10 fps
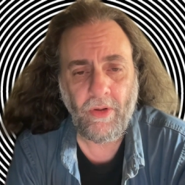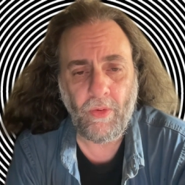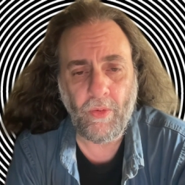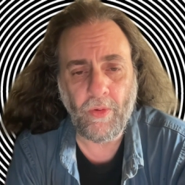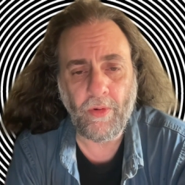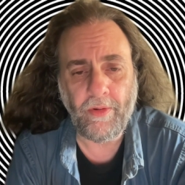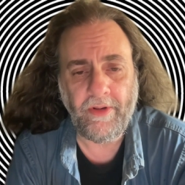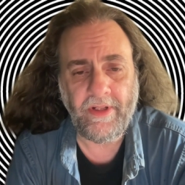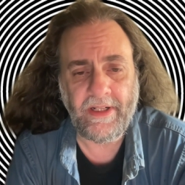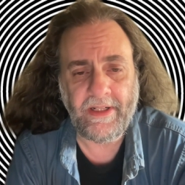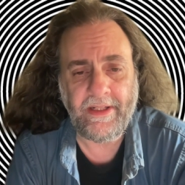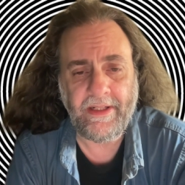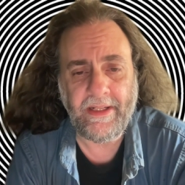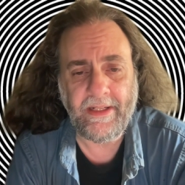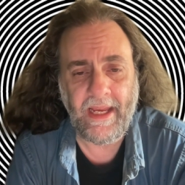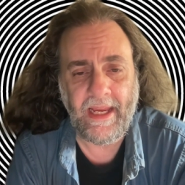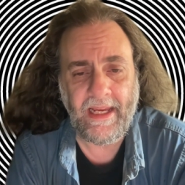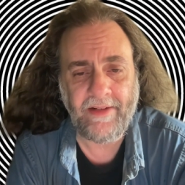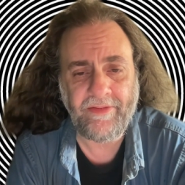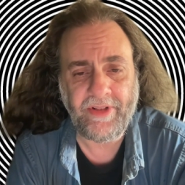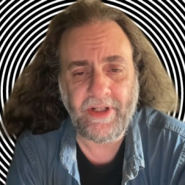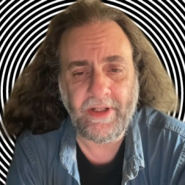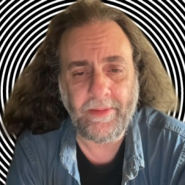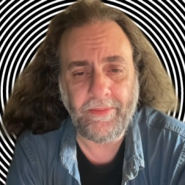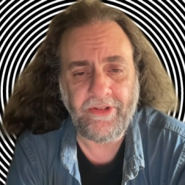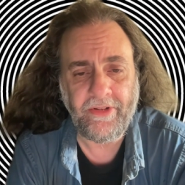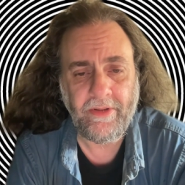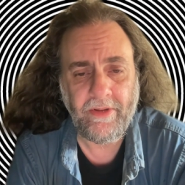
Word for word: or nine and a half times